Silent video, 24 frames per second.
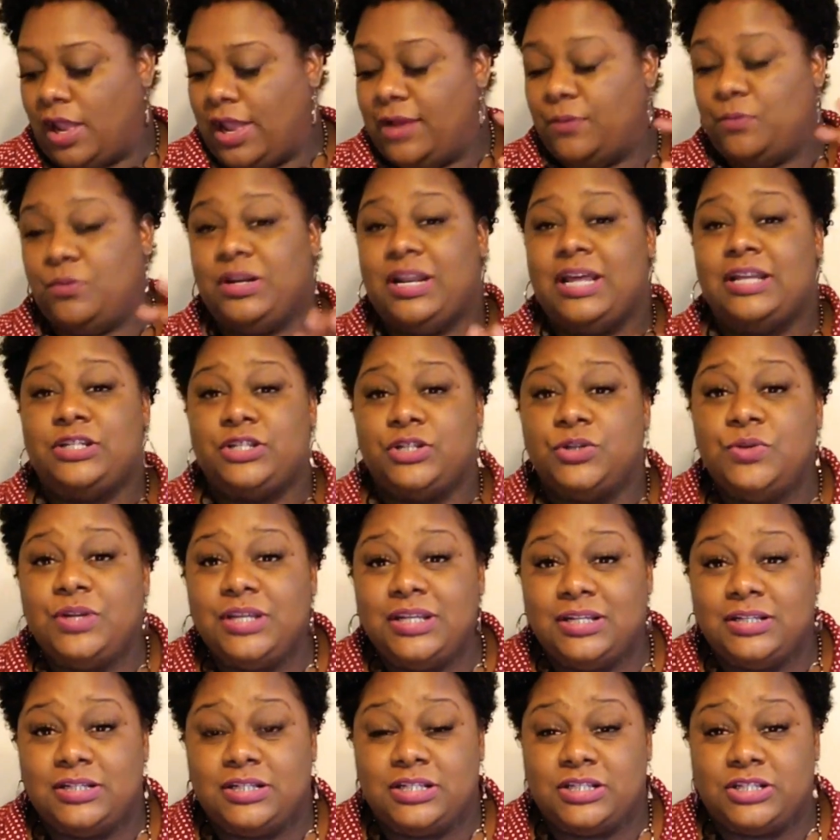And when I do
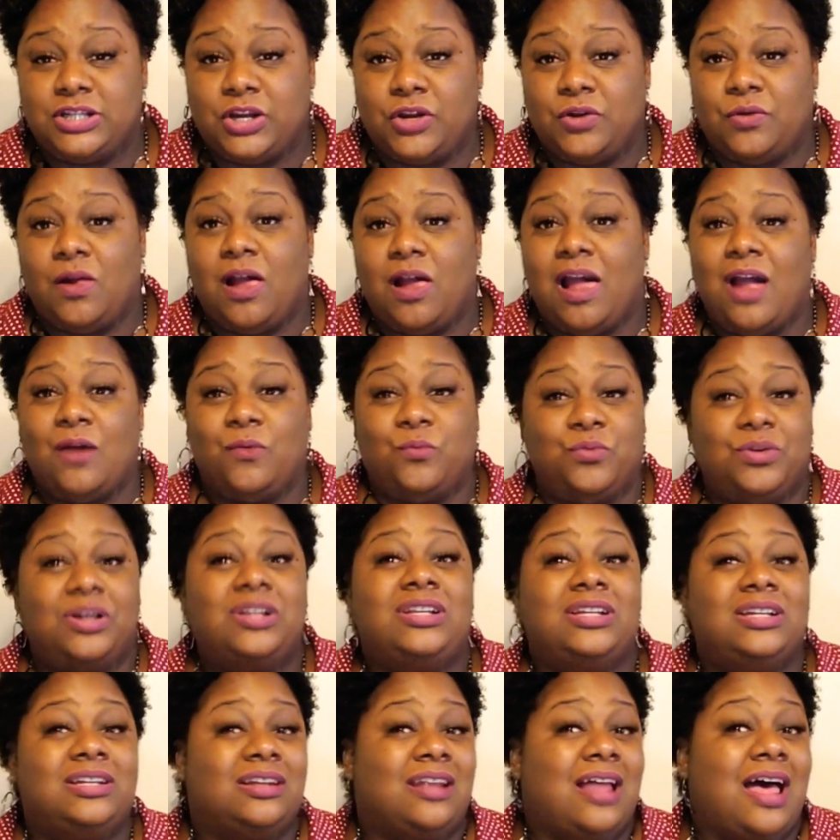eat a dessert, I
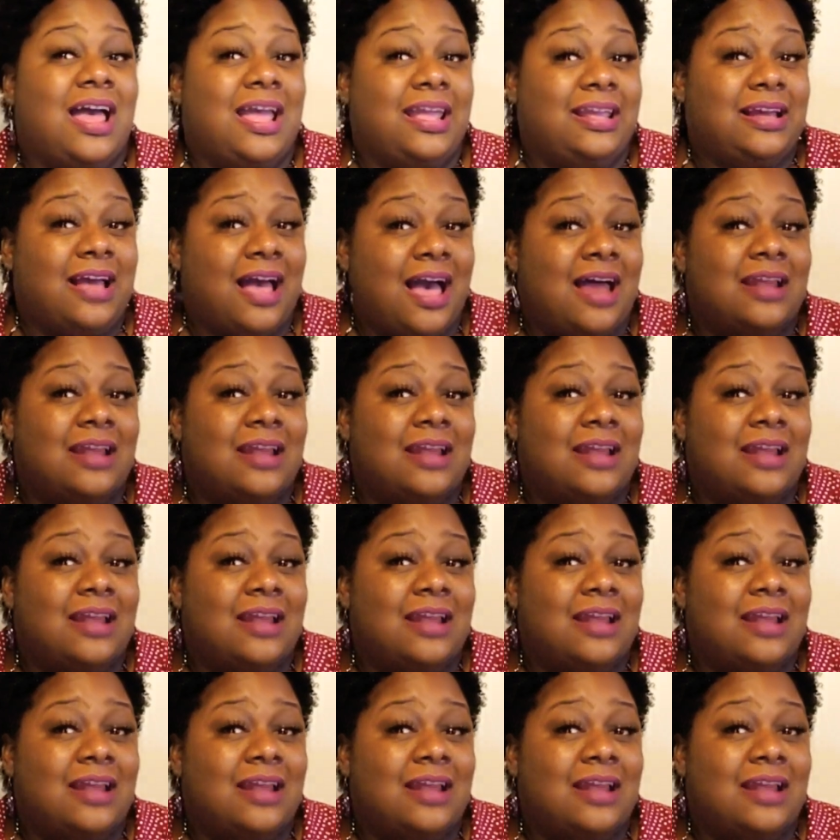really like,